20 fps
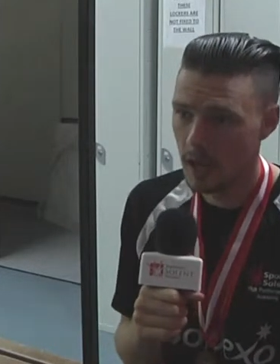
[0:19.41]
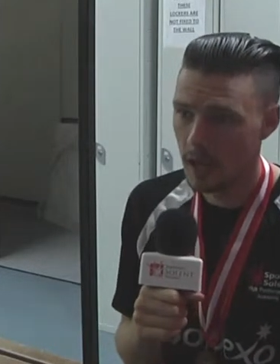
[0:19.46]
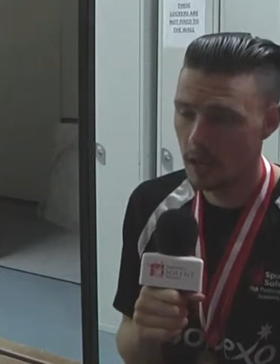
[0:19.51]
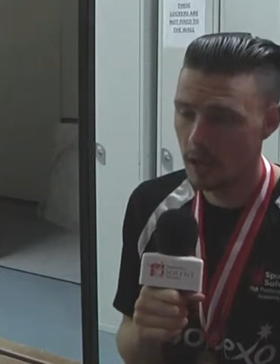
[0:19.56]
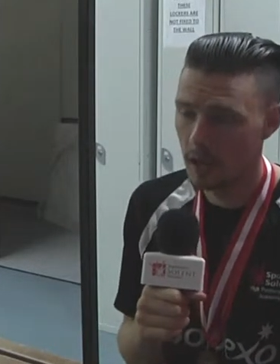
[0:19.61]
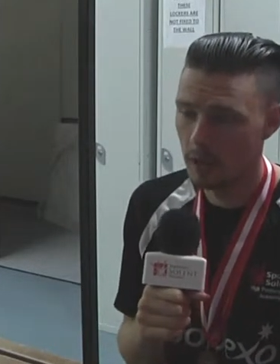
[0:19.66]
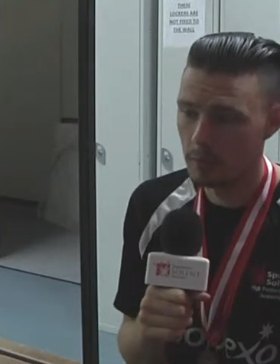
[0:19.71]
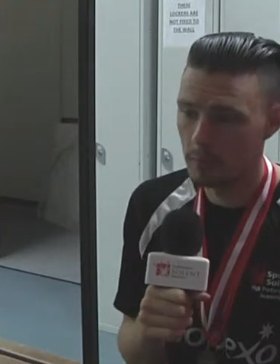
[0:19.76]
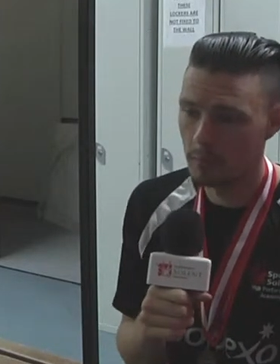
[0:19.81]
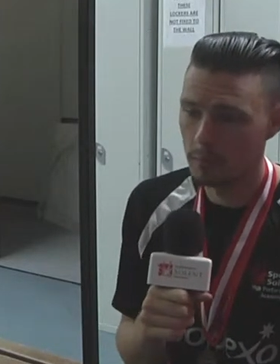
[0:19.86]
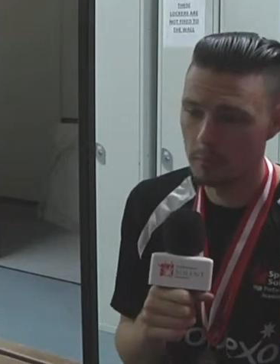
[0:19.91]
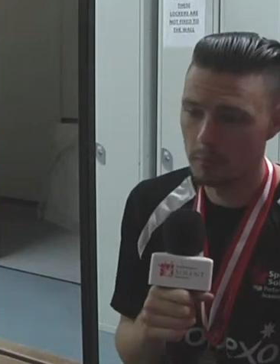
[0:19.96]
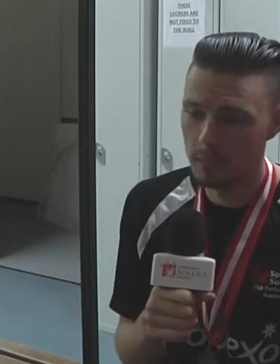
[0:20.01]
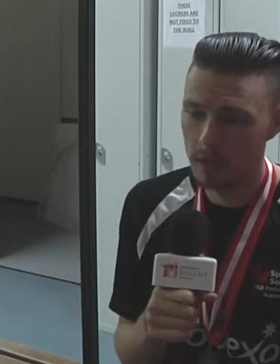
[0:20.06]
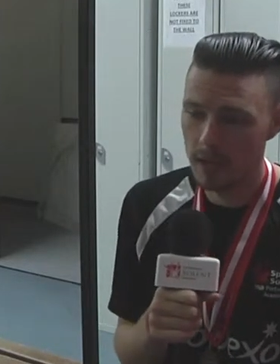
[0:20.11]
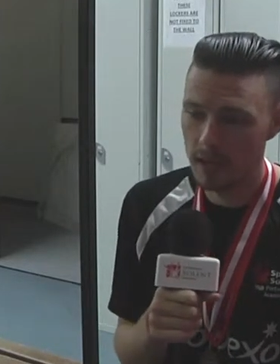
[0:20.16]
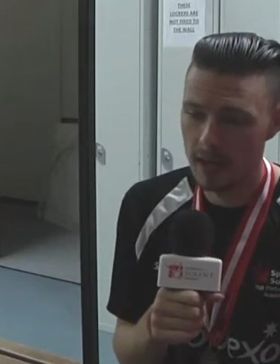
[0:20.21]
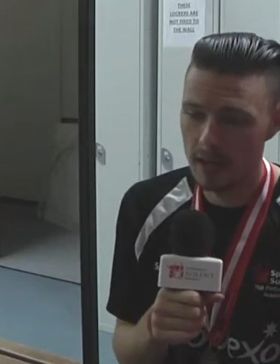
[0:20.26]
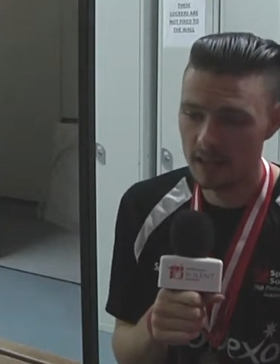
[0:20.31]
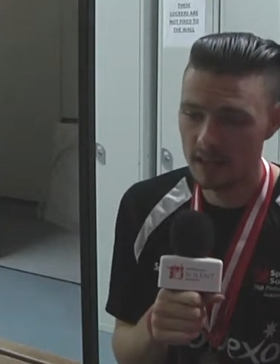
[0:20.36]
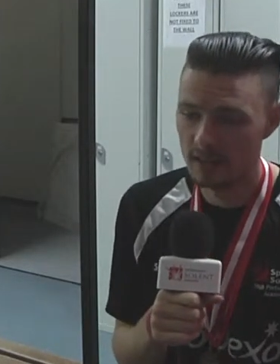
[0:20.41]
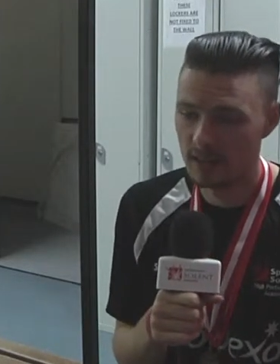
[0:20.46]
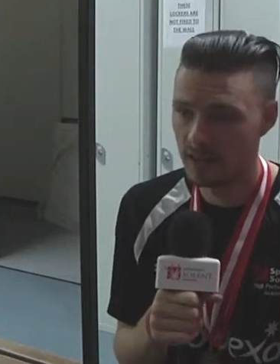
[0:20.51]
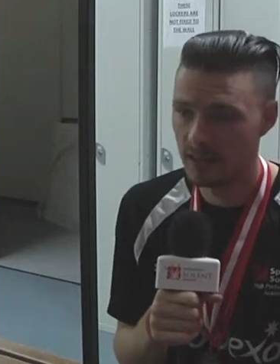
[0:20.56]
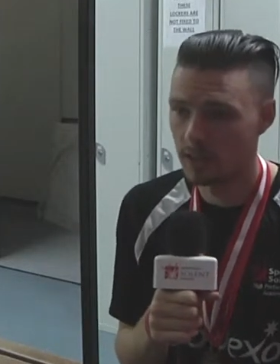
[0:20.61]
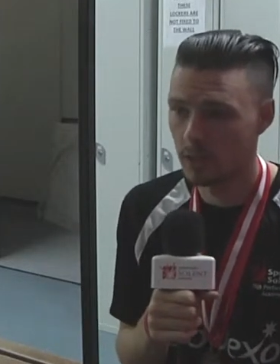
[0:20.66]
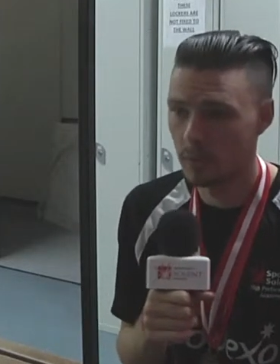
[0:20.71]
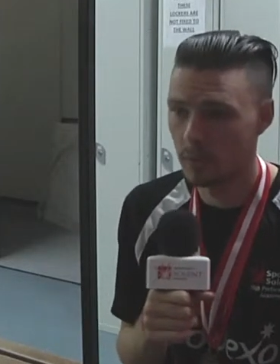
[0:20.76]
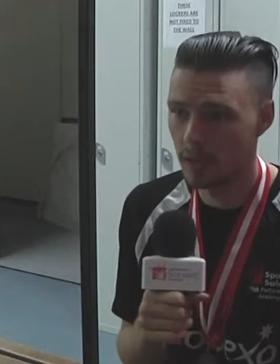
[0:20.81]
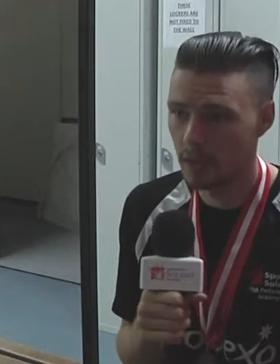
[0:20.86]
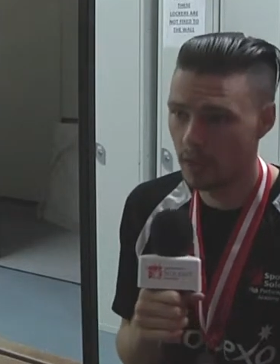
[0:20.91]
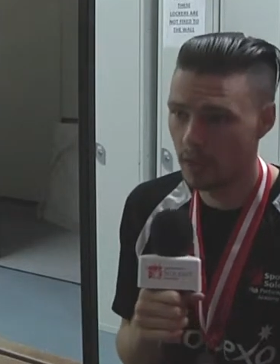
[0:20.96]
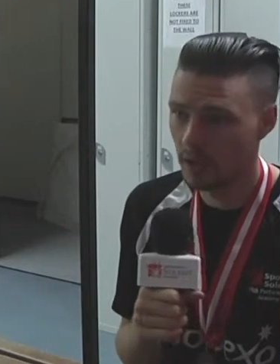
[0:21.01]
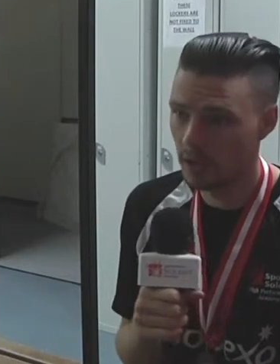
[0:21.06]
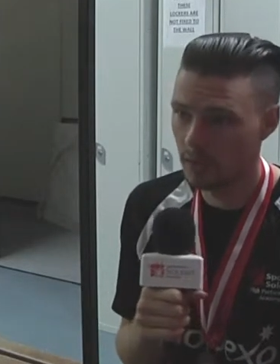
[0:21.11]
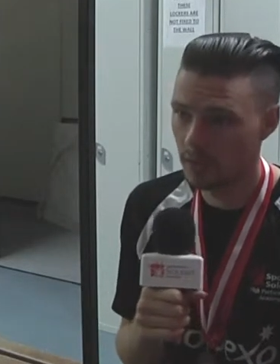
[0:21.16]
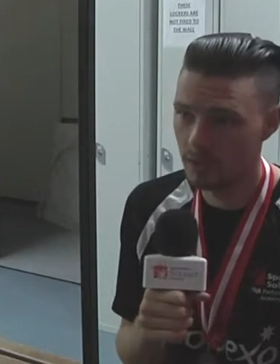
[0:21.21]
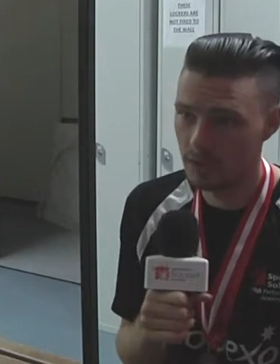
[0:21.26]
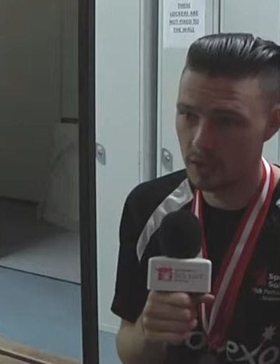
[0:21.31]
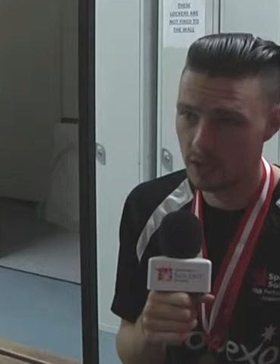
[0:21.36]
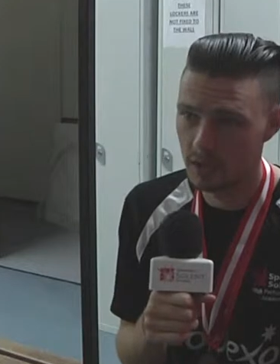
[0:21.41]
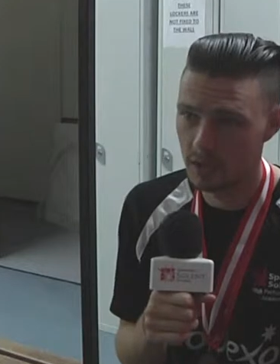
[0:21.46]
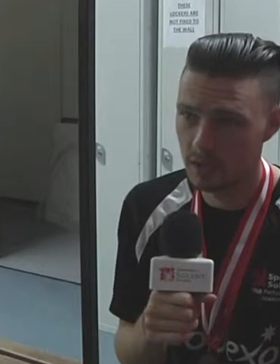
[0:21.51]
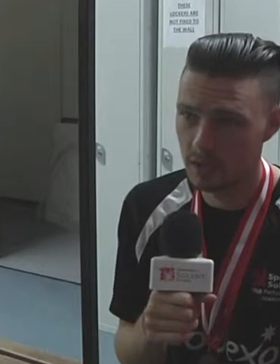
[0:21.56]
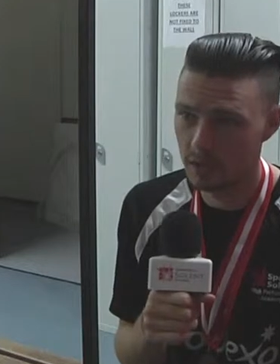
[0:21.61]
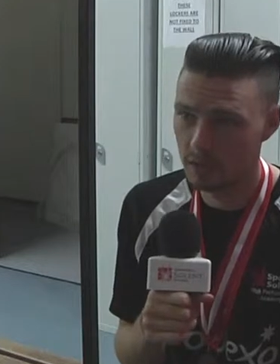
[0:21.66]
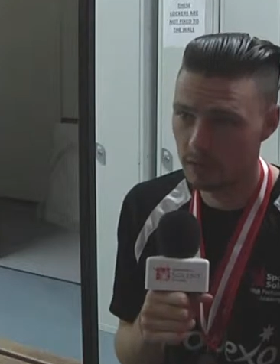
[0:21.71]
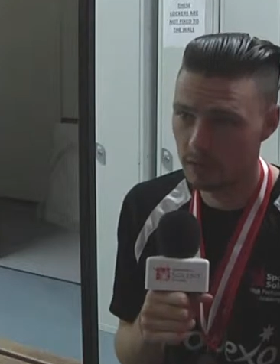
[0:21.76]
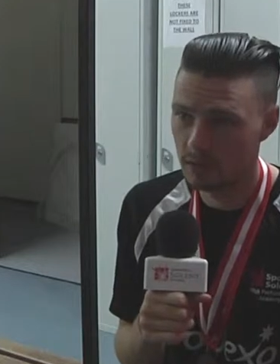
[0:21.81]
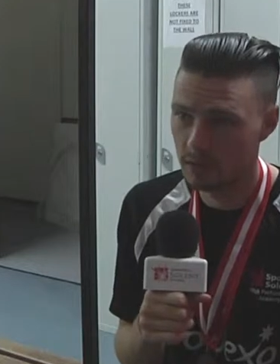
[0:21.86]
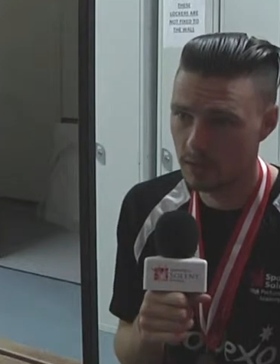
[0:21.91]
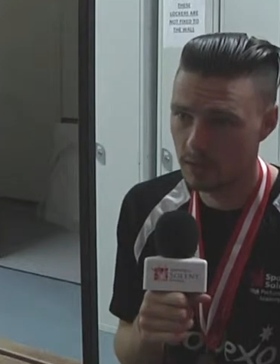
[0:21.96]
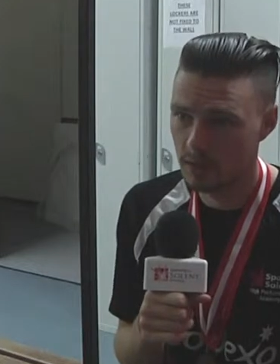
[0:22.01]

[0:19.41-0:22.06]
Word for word: um, and they told me to go along to the